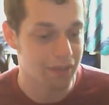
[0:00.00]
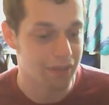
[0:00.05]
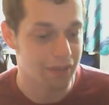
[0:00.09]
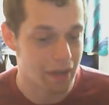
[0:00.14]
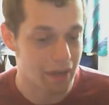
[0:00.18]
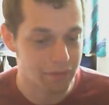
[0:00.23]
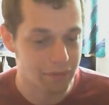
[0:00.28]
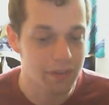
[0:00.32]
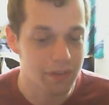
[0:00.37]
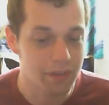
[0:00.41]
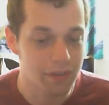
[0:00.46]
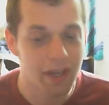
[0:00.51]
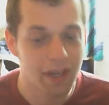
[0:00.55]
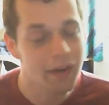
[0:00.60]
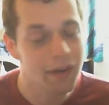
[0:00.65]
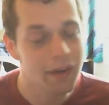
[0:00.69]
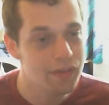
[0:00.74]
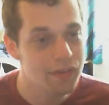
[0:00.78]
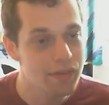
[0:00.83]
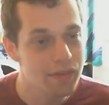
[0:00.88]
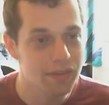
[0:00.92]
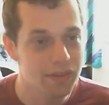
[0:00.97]
everything
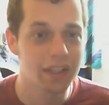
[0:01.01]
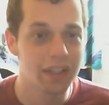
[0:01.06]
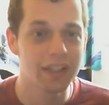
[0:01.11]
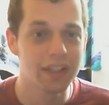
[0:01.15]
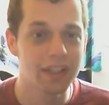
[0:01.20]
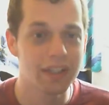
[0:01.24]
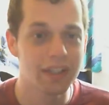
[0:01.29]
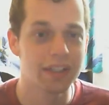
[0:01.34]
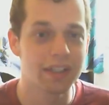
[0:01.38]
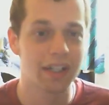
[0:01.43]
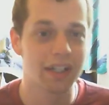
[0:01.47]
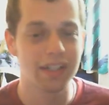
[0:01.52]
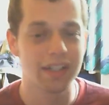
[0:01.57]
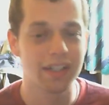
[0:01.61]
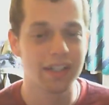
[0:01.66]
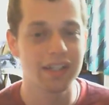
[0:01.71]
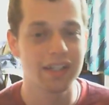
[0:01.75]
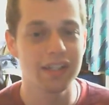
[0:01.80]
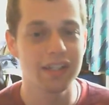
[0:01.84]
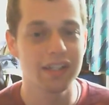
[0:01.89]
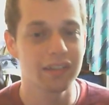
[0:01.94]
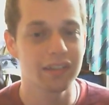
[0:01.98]
else kind
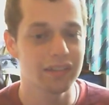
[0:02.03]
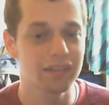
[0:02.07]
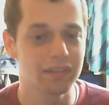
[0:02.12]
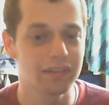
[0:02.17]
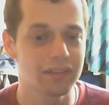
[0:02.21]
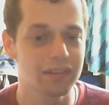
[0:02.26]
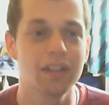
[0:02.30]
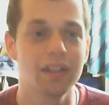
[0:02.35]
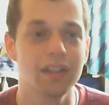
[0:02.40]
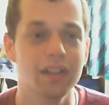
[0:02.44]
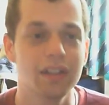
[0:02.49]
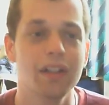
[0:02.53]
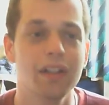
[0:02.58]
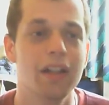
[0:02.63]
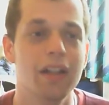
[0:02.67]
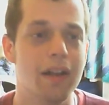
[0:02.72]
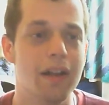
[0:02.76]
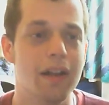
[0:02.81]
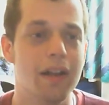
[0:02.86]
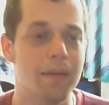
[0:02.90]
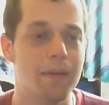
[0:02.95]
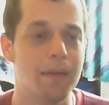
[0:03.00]
of deal.
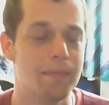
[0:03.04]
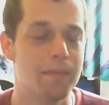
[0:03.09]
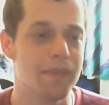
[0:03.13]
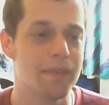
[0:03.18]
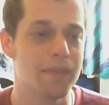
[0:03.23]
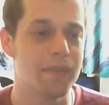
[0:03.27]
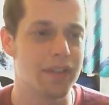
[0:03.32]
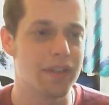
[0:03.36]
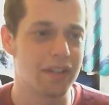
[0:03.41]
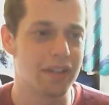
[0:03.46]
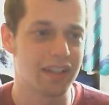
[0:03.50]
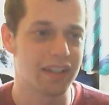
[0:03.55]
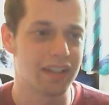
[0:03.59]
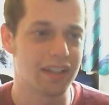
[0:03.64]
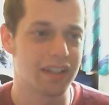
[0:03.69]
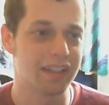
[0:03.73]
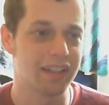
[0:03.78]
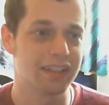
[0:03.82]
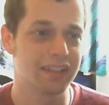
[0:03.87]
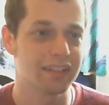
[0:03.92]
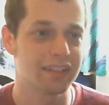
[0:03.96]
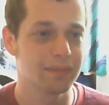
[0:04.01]
So it's
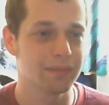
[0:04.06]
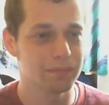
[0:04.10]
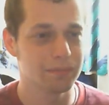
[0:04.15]
like